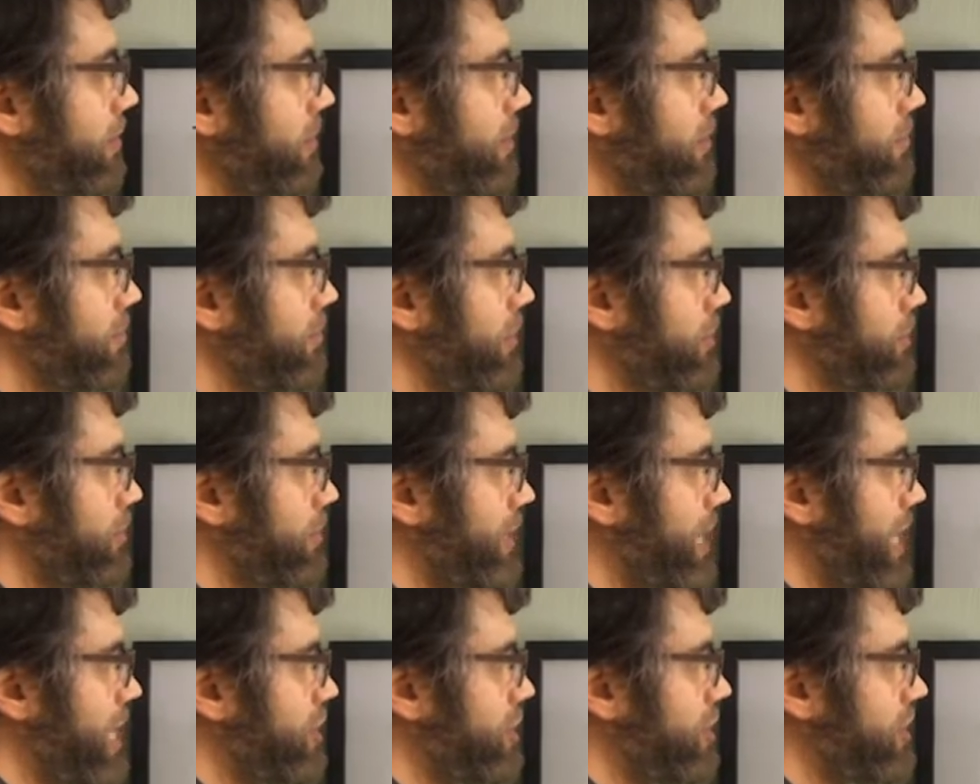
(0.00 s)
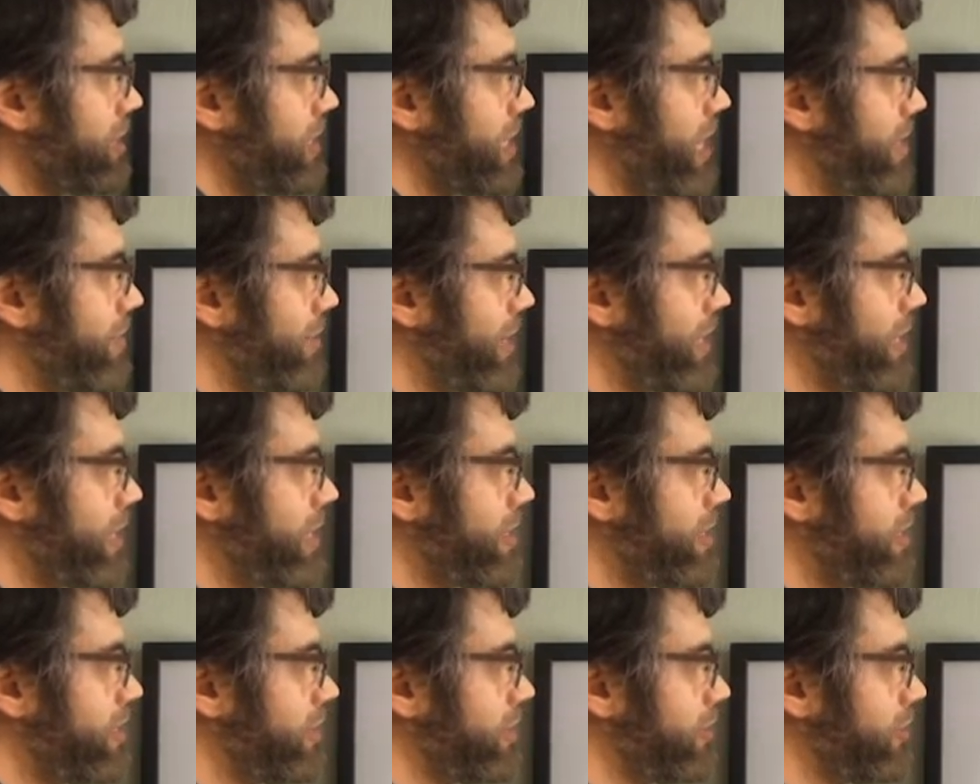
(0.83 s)
multiplication sign right here
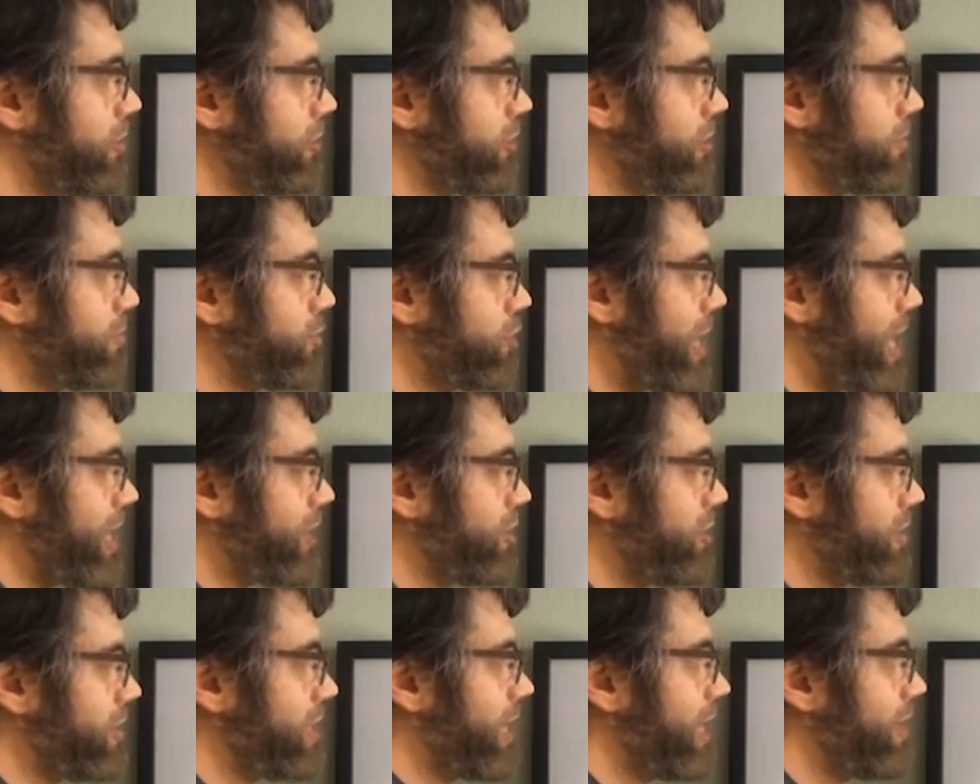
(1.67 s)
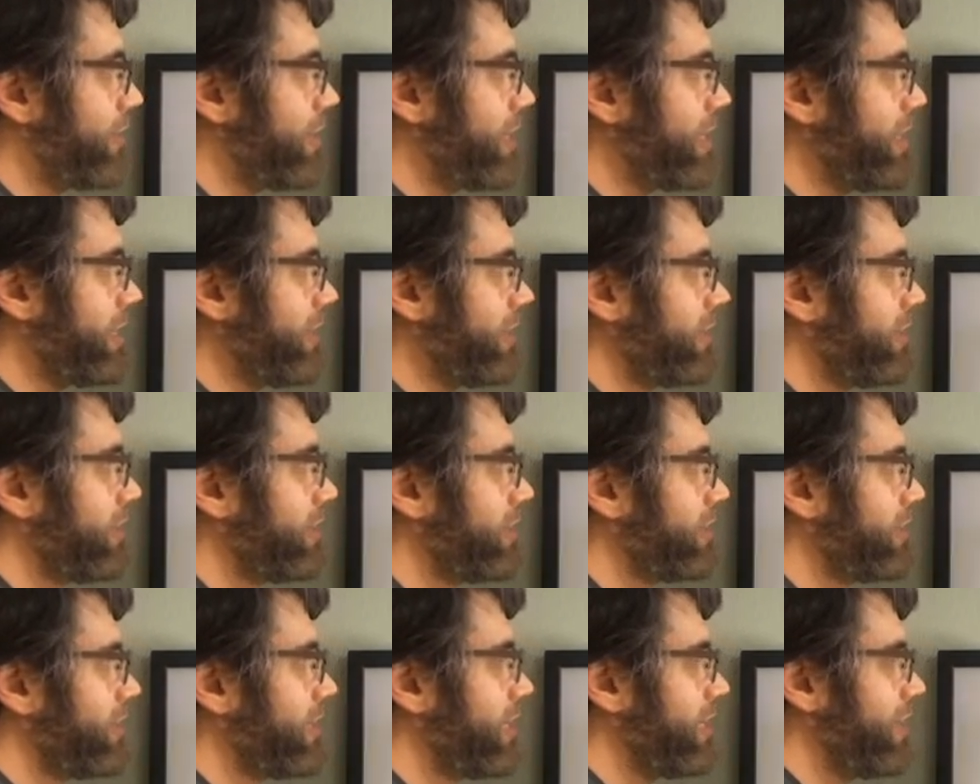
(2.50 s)
and a little subtraction sign right here,
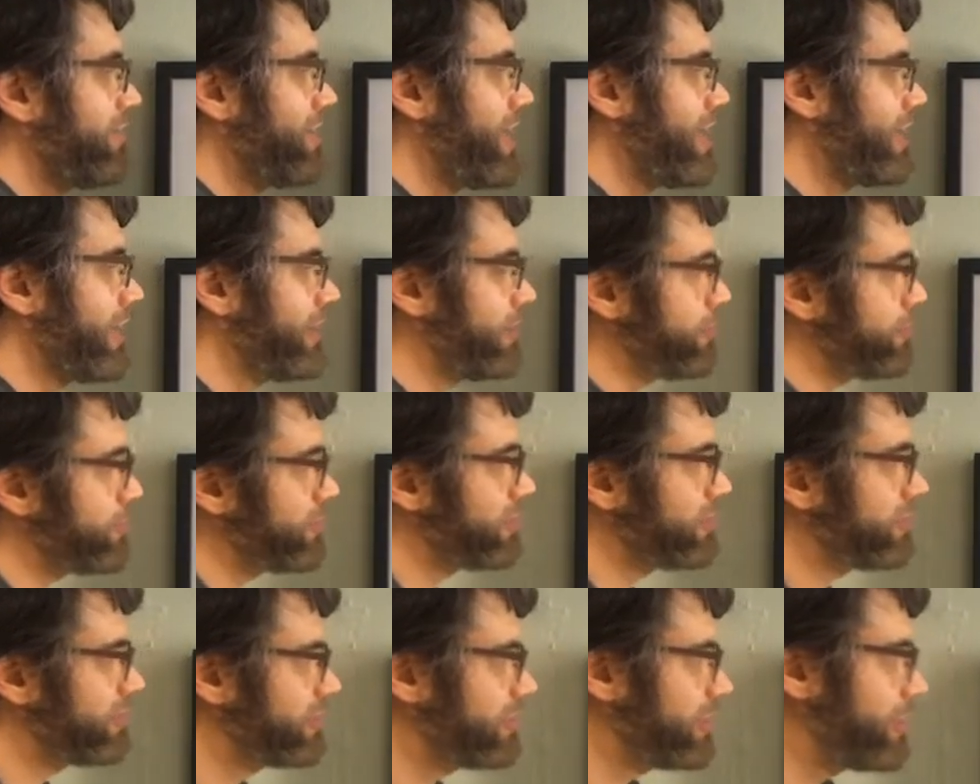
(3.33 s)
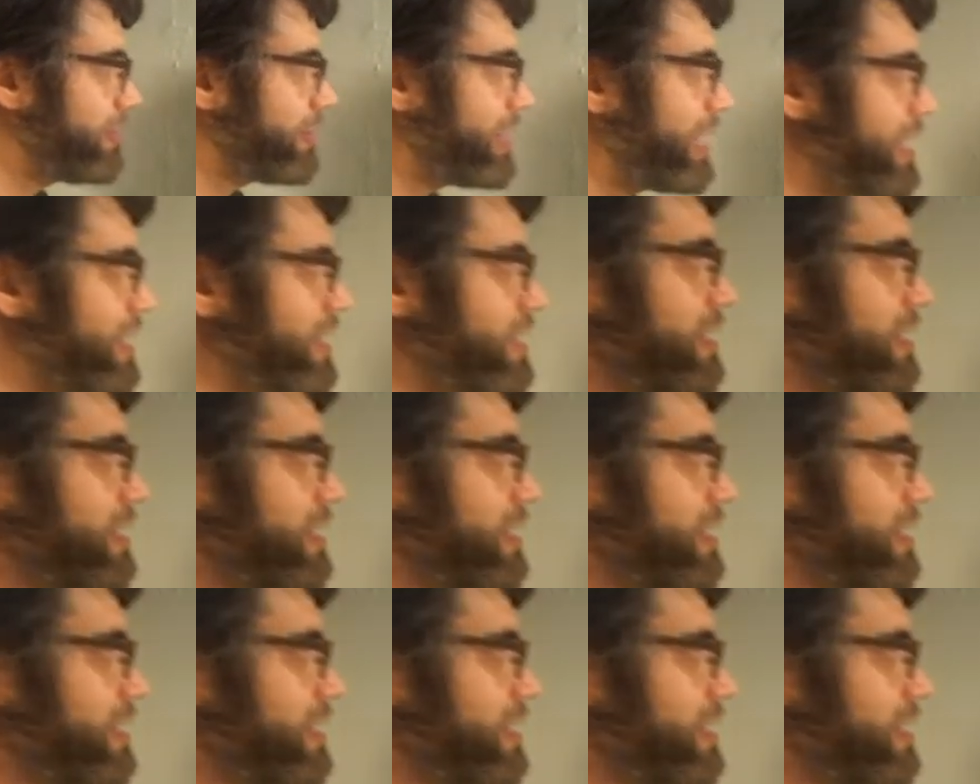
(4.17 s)
if that helps. Okay,